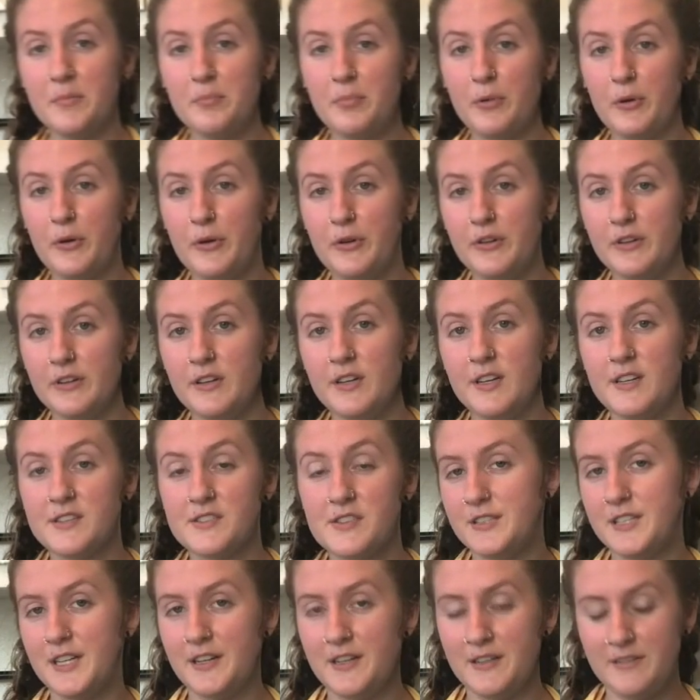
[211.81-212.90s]
bowl is
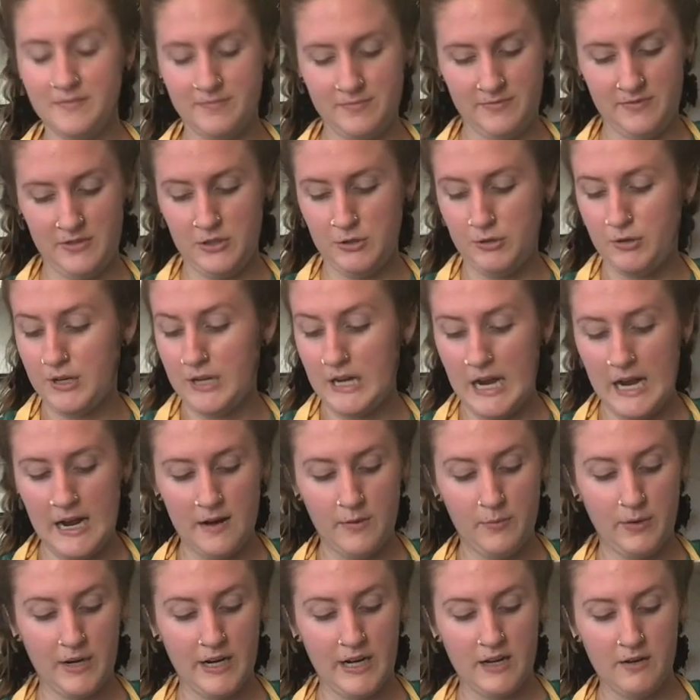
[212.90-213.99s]
done, you can add
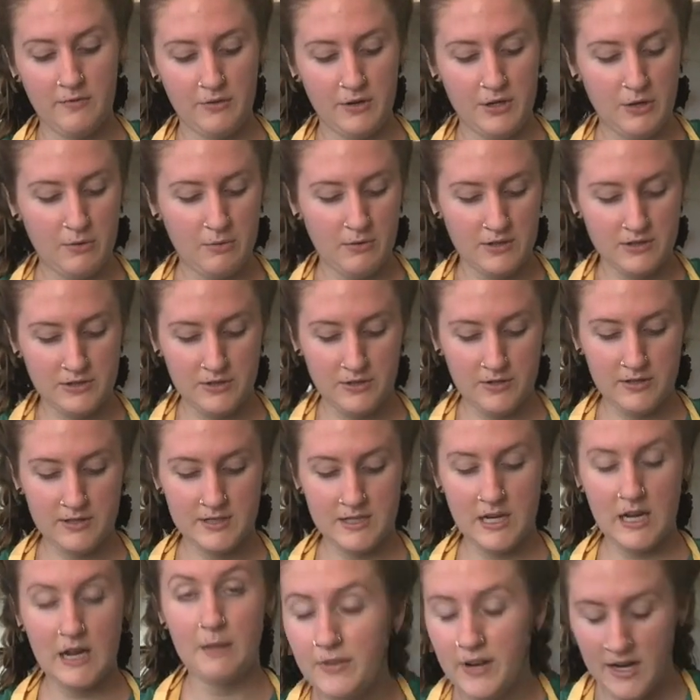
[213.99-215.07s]
whatever you want to the
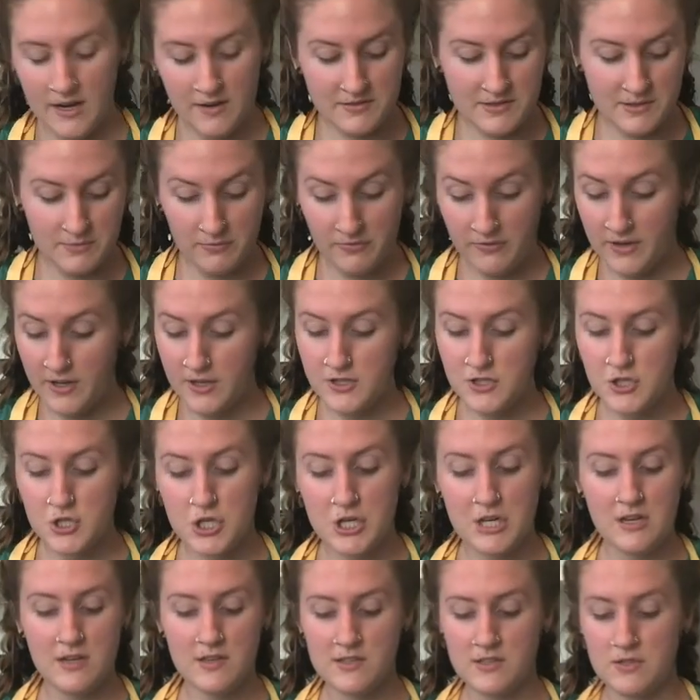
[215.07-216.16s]
top. I have some feta
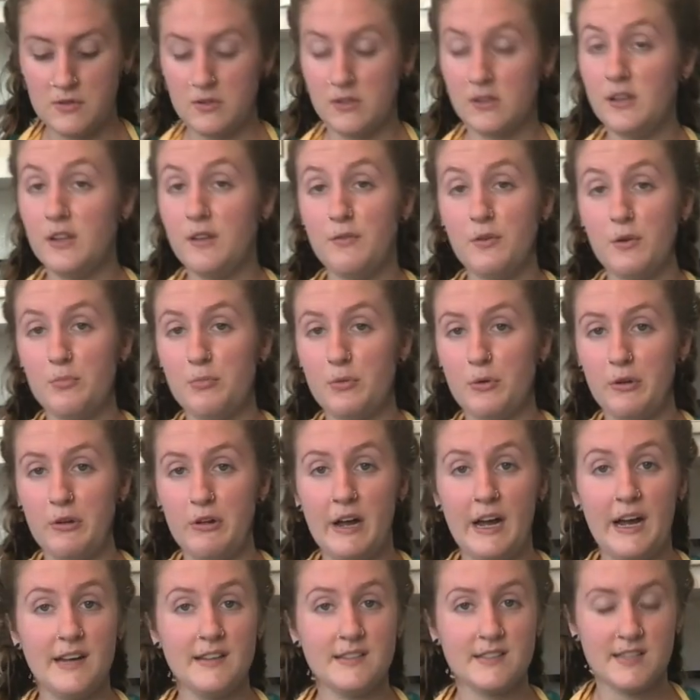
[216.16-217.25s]
cheese. You can leave your bowl
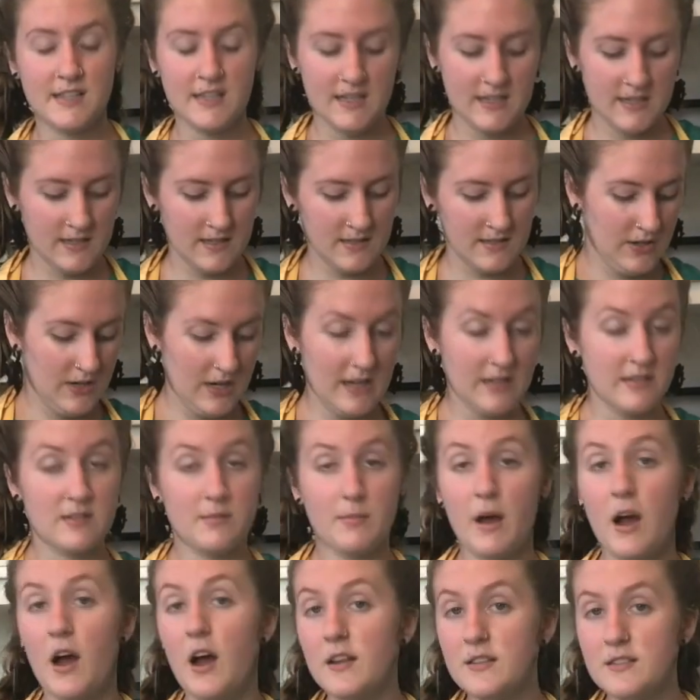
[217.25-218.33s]
as is. You can add some
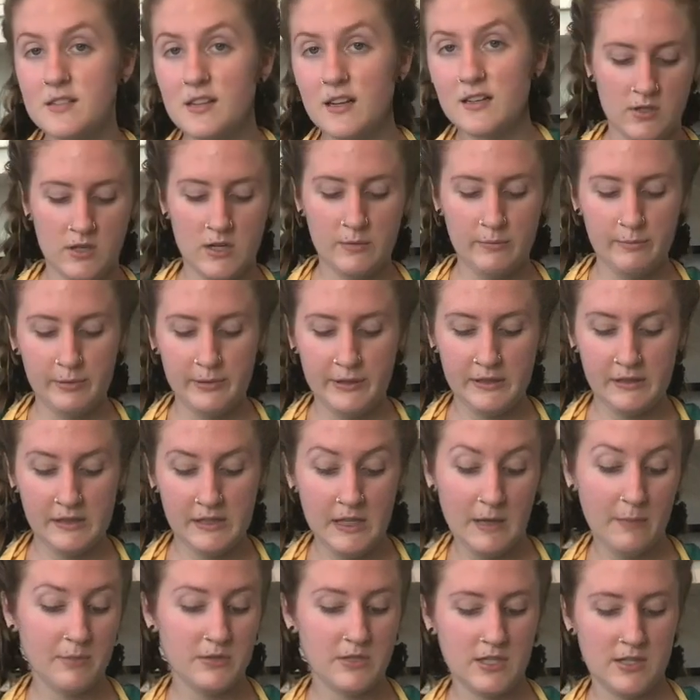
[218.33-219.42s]
hot sauce, completely
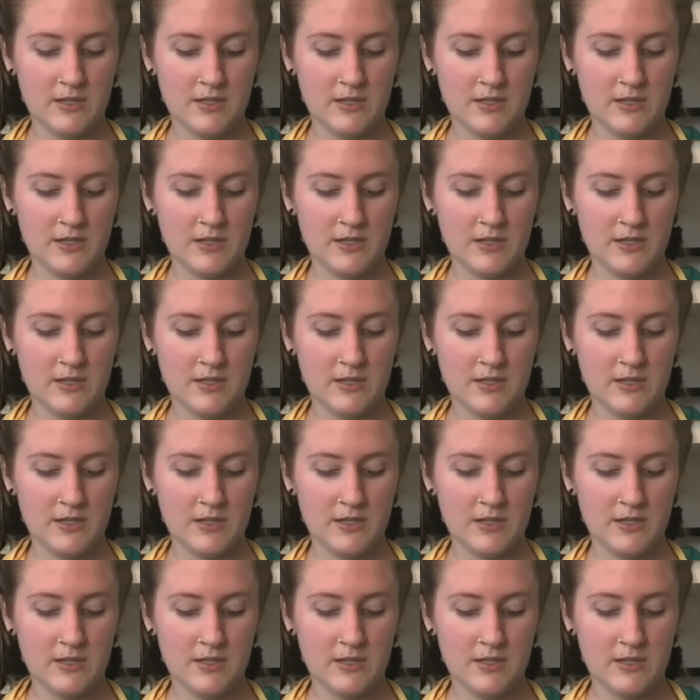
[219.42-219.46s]
up to